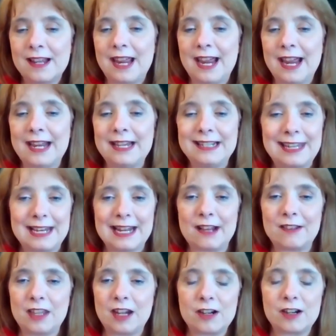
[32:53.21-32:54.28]
and get
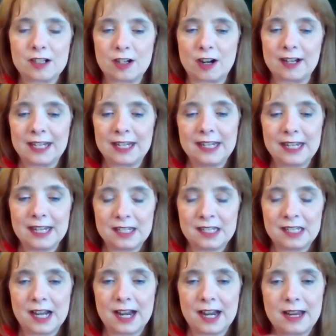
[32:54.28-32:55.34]
out there and start getting it
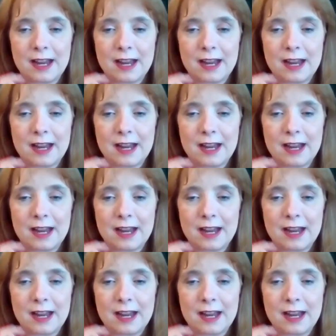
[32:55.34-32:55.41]
done